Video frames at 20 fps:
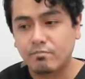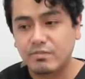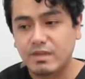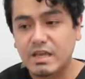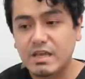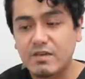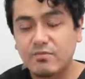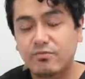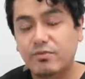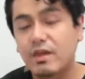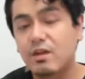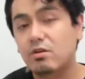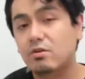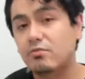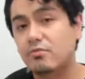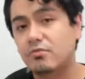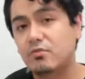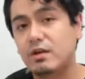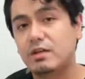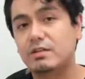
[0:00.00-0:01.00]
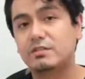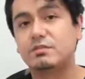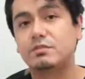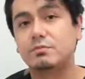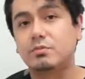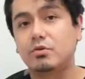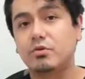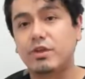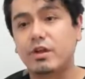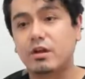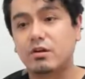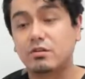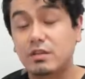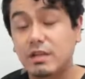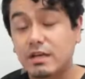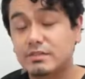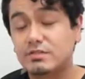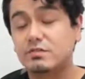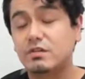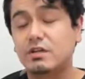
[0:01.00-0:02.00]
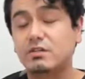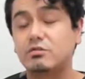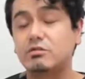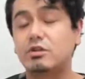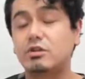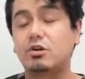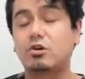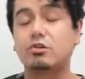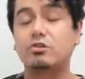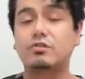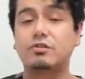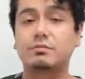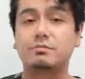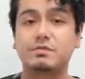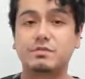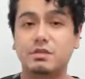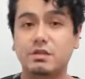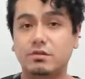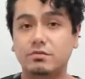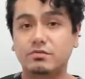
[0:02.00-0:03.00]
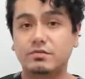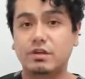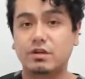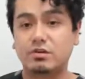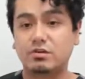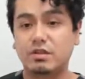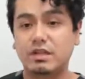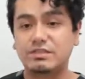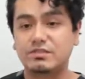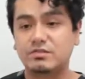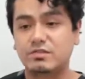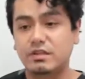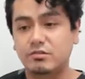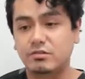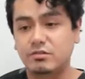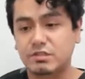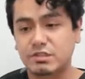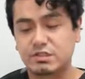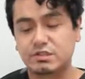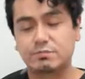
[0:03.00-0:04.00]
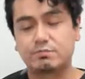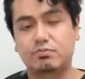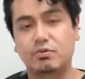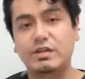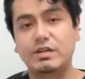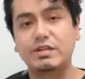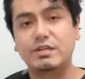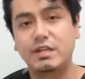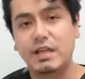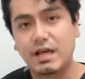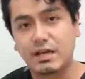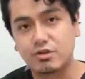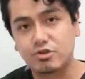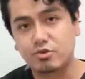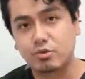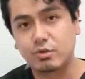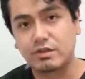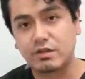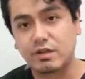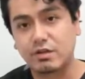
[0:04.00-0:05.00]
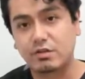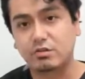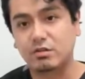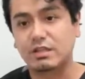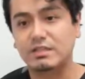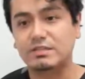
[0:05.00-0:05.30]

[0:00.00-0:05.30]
if they are flexible, they are less likely to hurt themselves. They are less likely to sprain that joint. They're